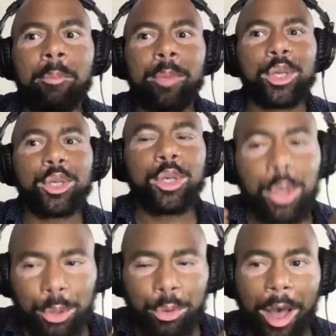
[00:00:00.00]
but
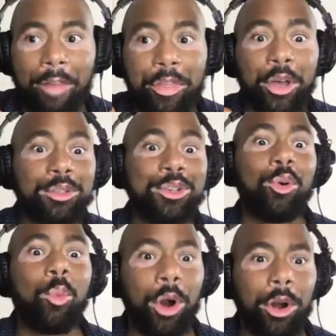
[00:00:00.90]
you have to go do
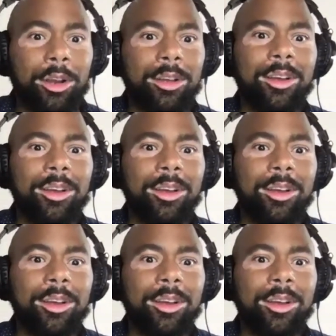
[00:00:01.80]
the work